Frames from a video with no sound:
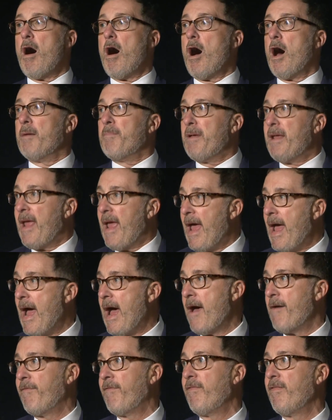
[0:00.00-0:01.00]
On
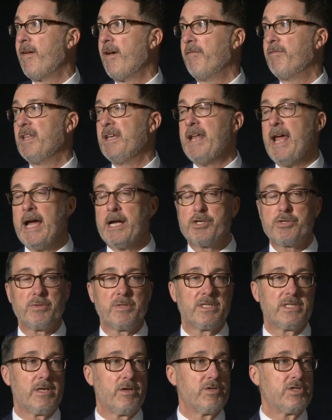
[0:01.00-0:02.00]
behalf of the
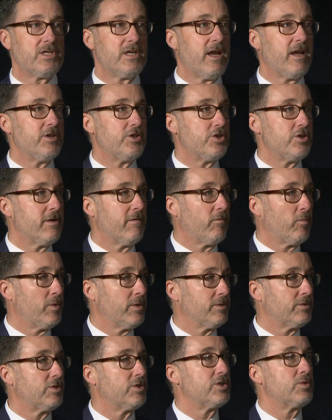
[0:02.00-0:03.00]
National Association of Realtors'